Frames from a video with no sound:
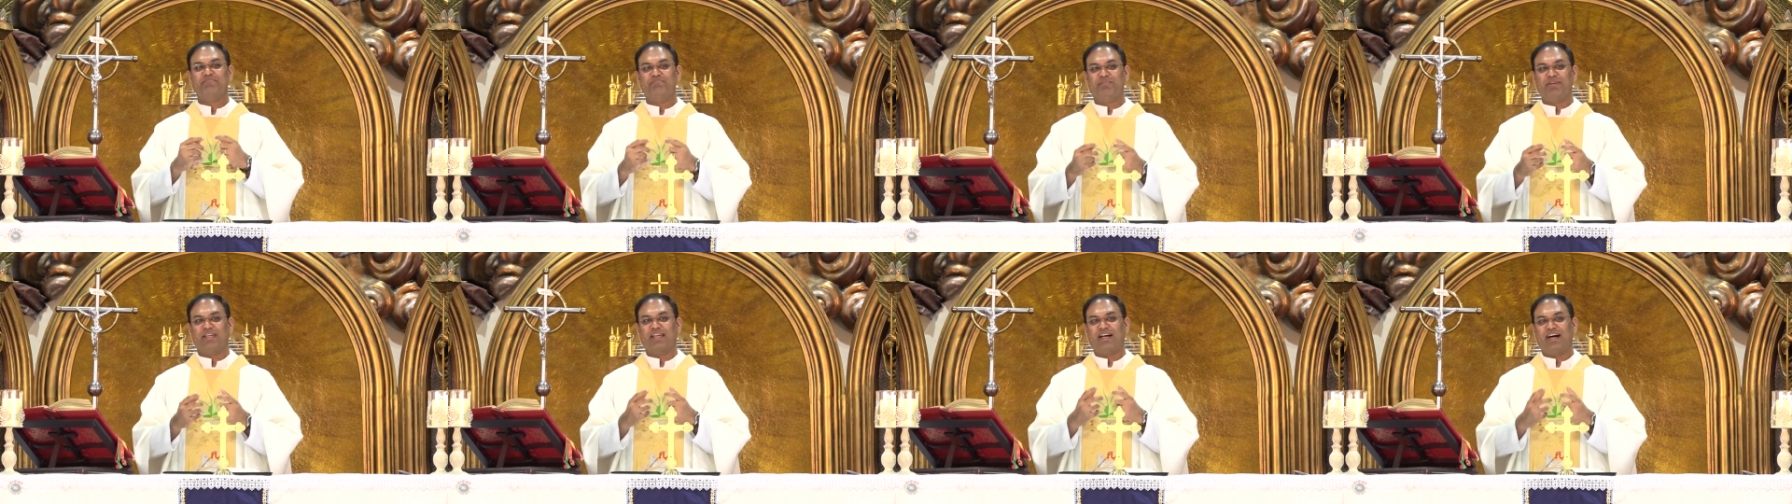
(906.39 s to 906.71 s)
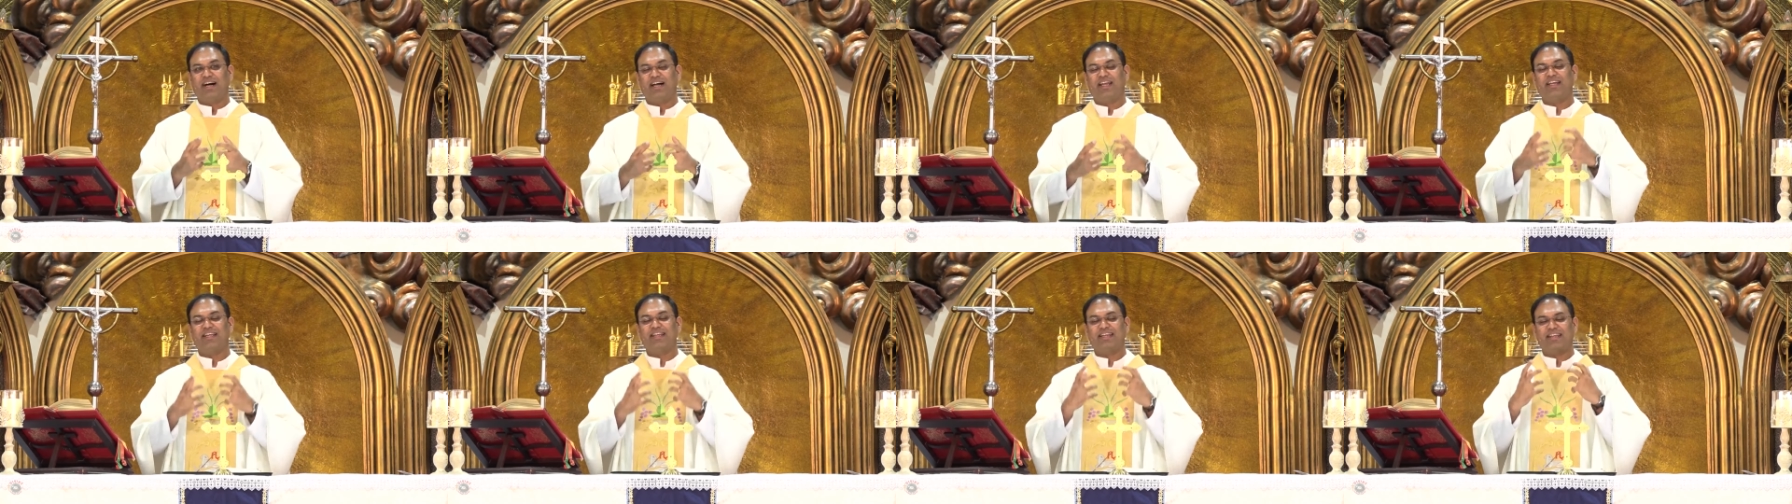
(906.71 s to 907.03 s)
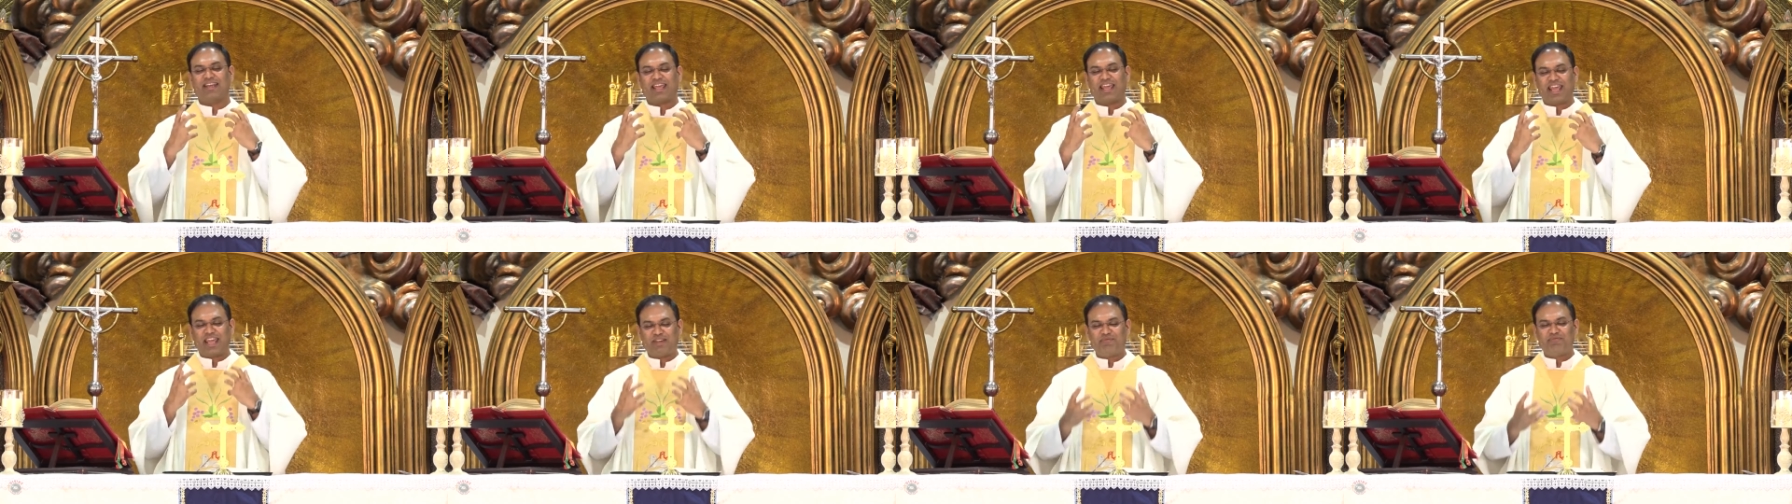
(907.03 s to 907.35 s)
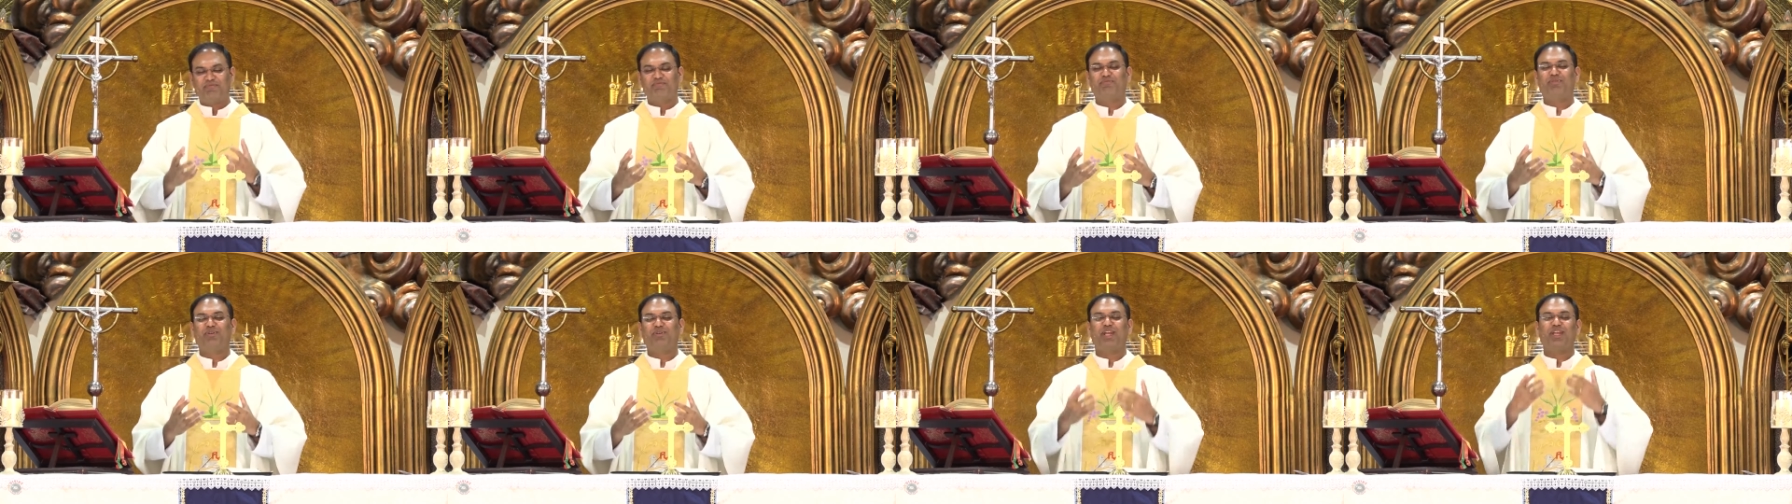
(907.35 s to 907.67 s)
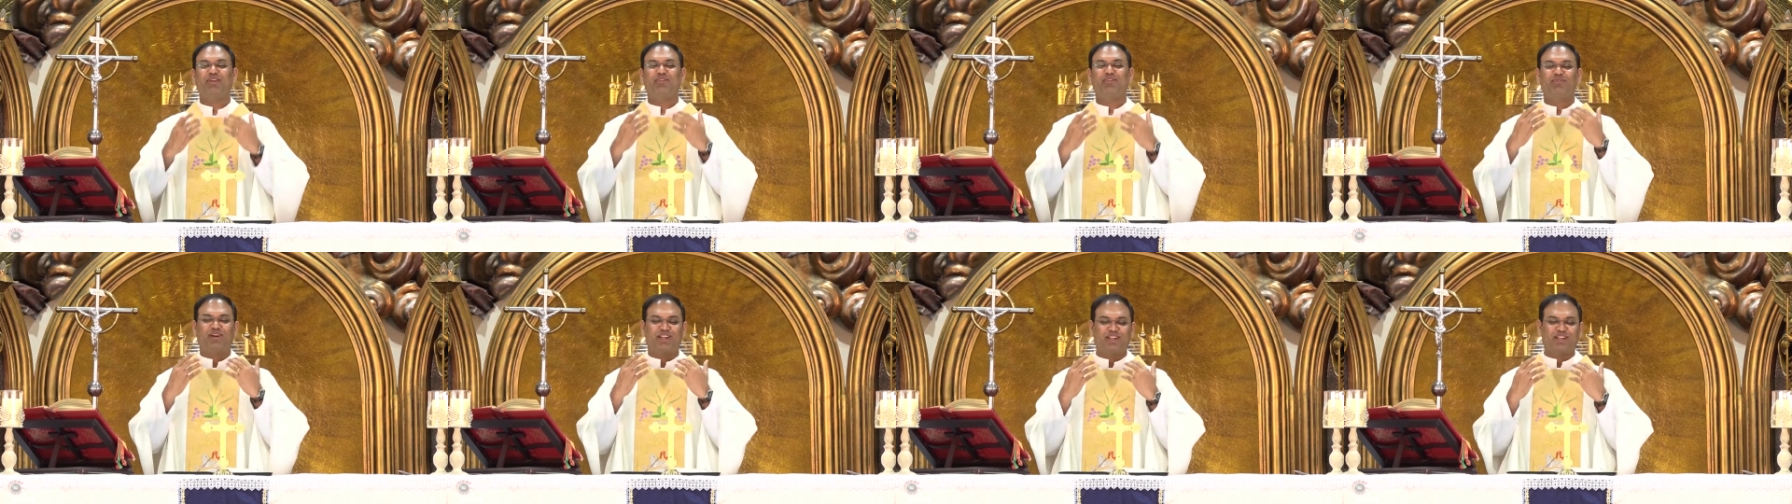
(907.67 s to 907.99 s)
behind
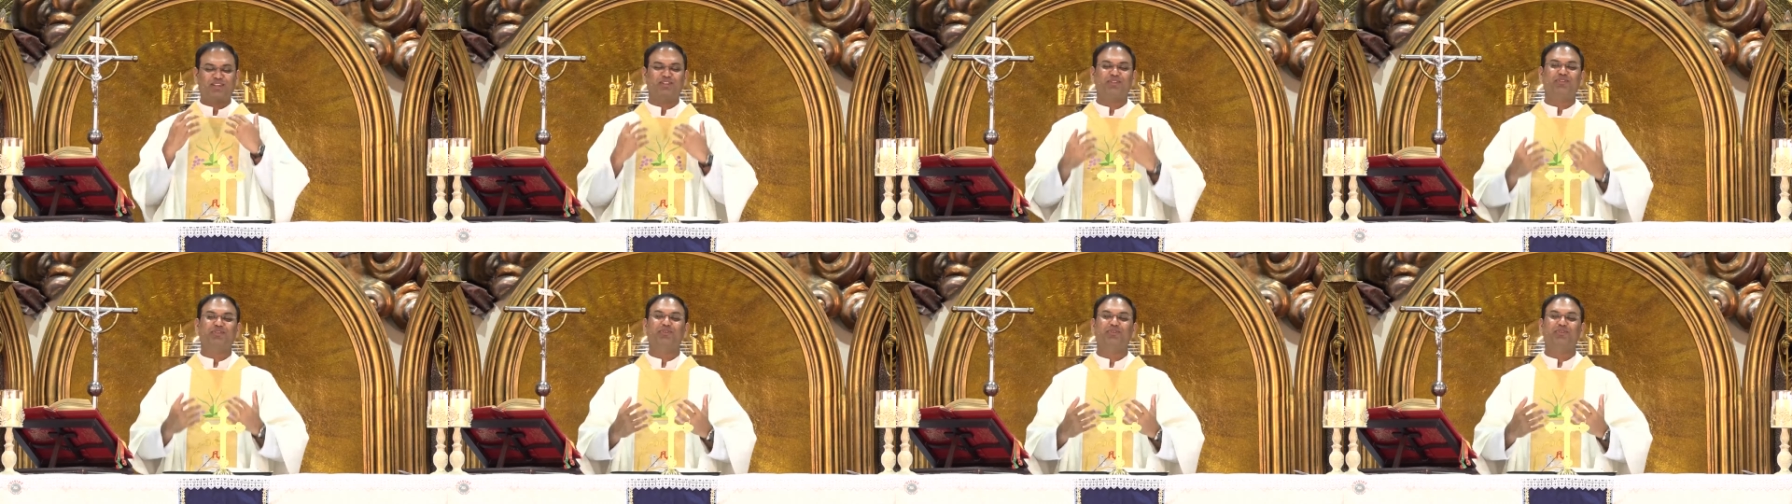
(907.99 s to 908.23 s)
everyone